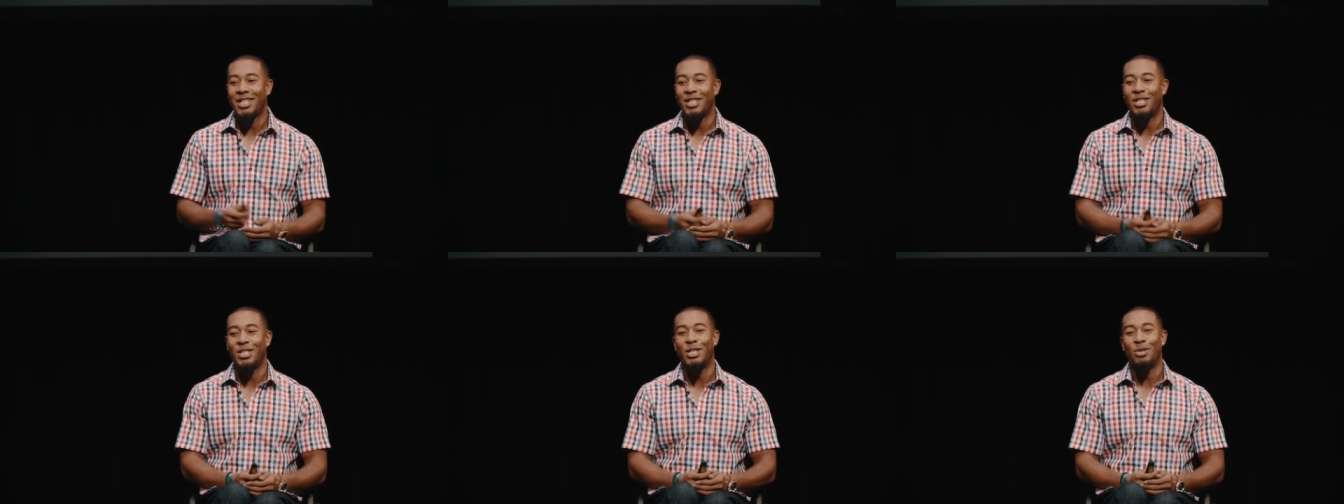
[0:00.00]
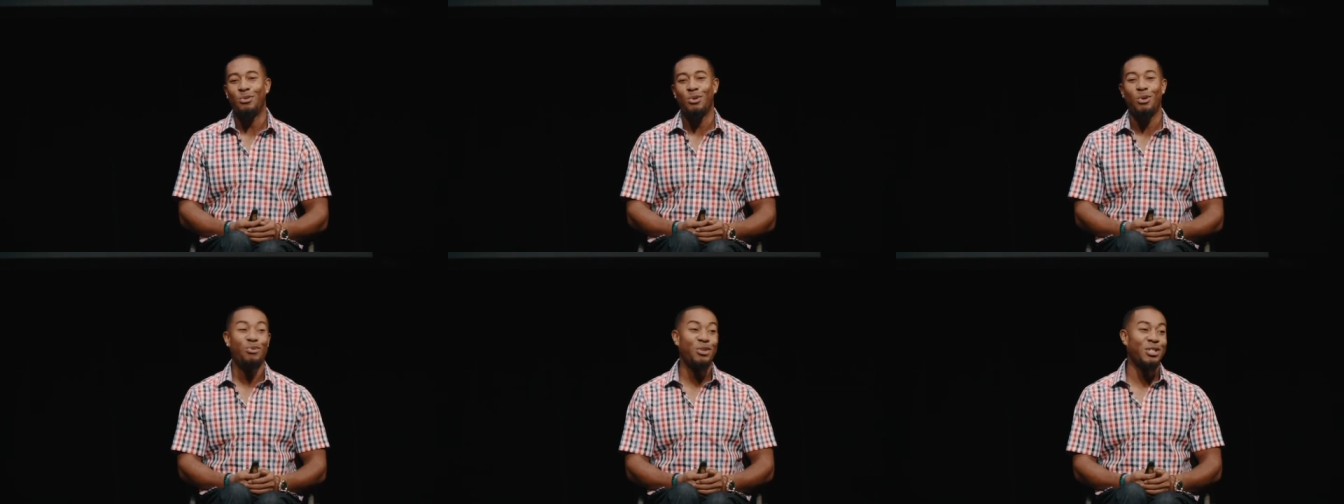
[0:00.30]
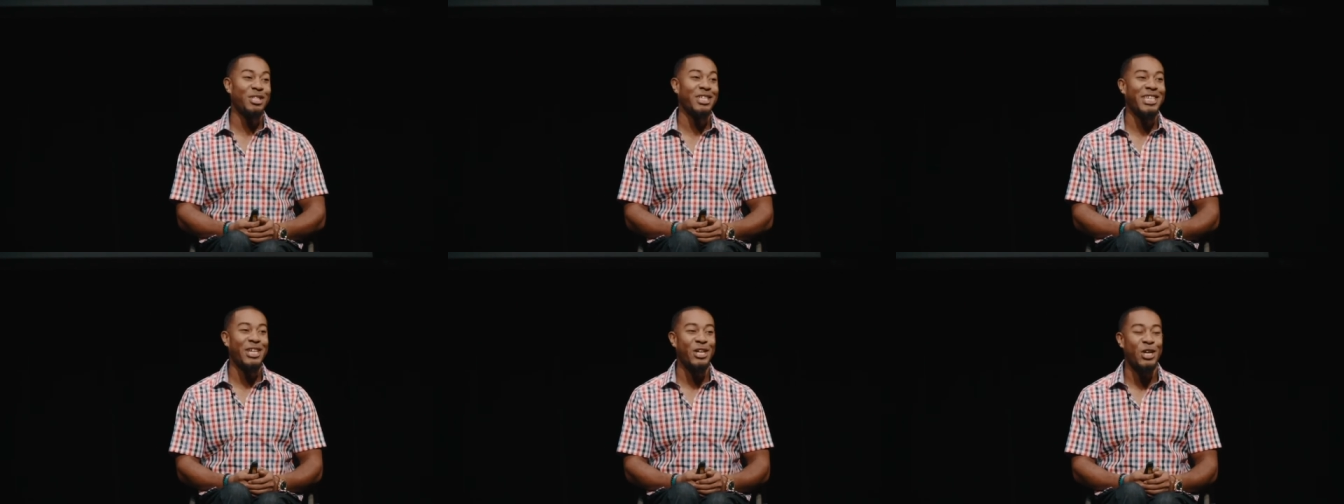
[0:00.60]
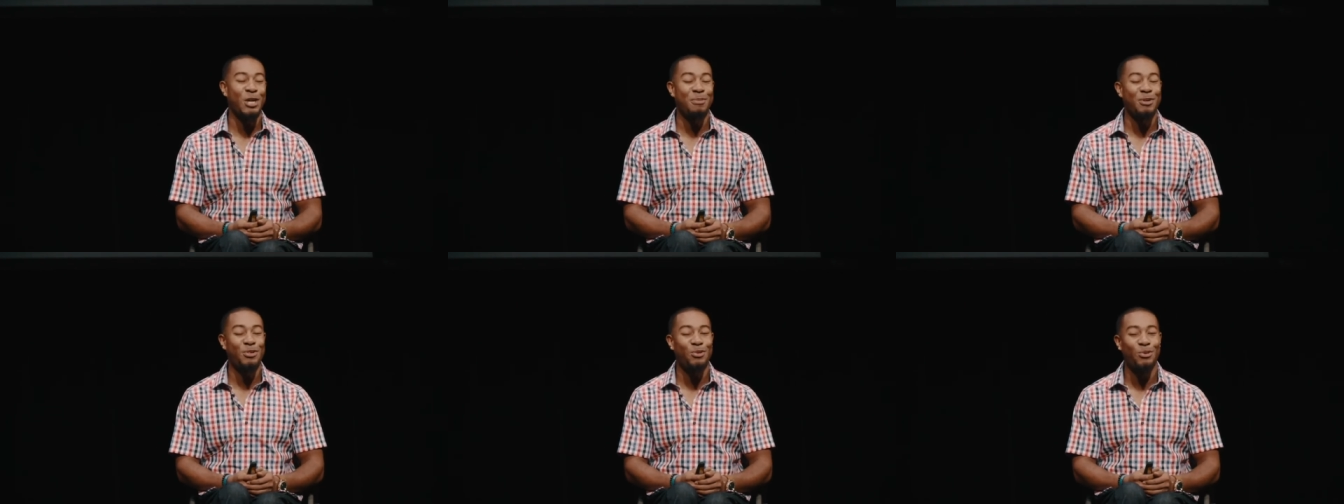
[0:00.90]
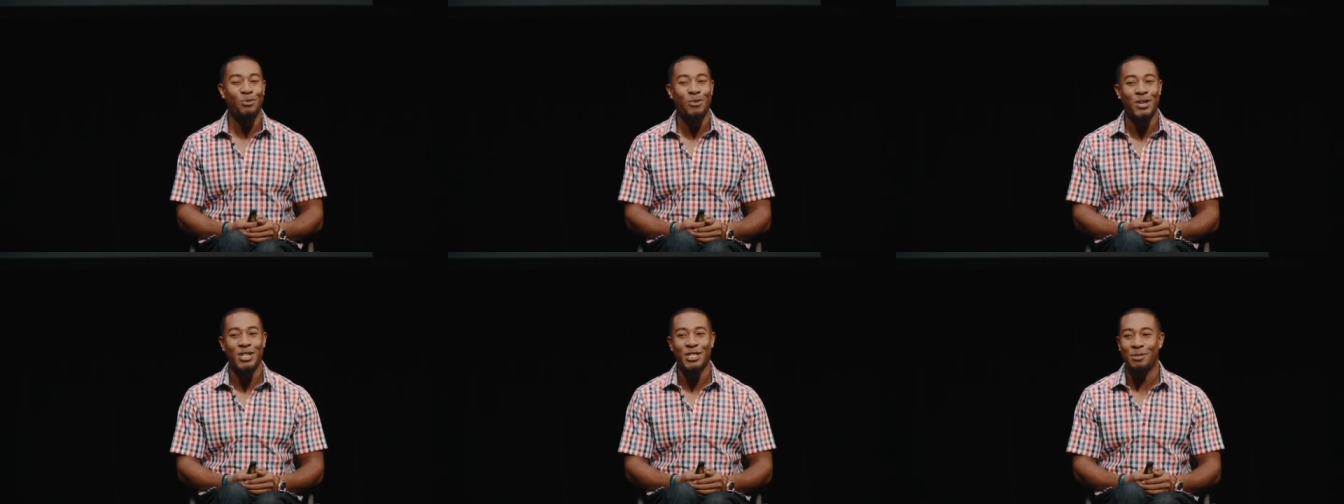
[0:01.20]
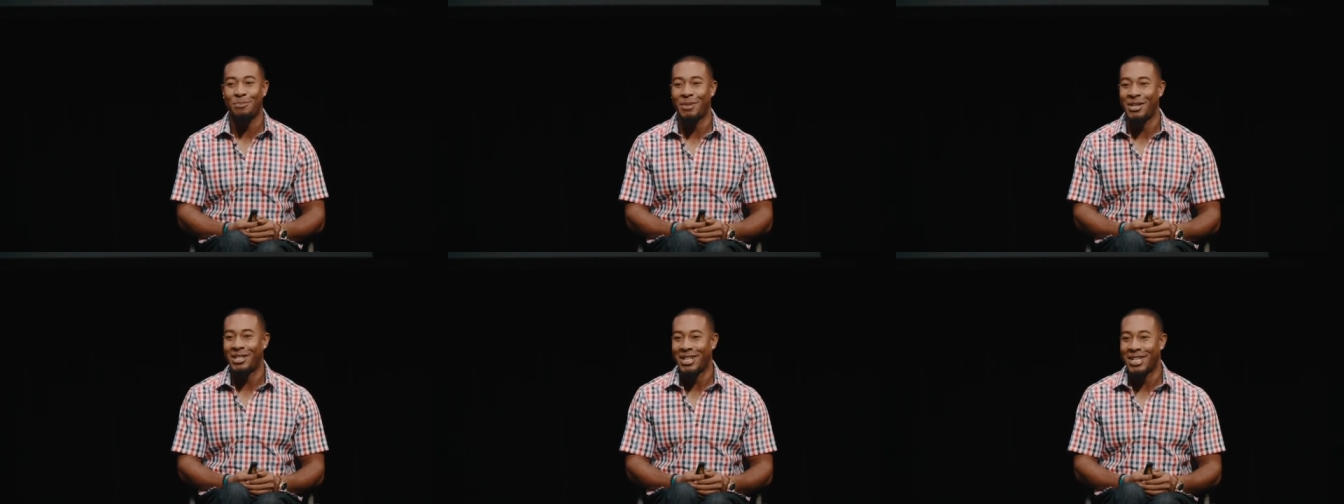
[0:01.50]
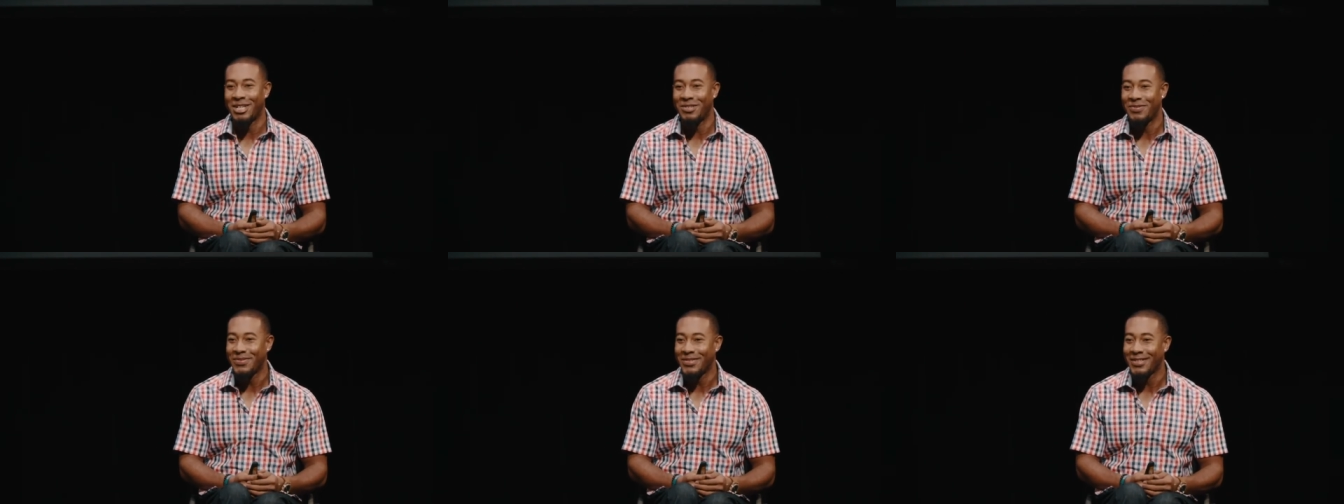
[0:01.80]
they will really carry me through the rest of my
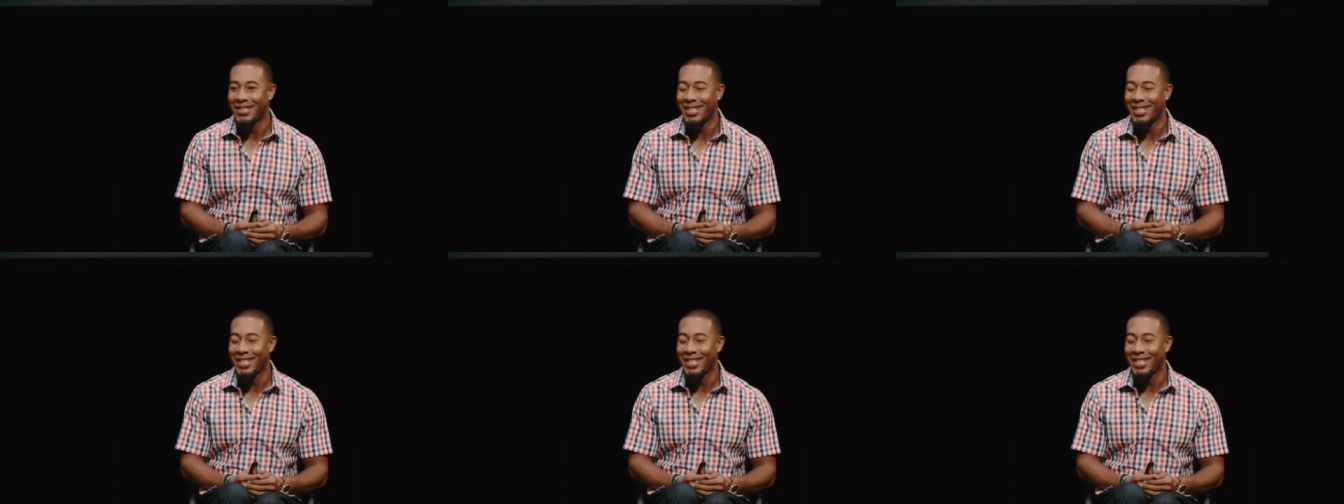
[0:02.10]
life.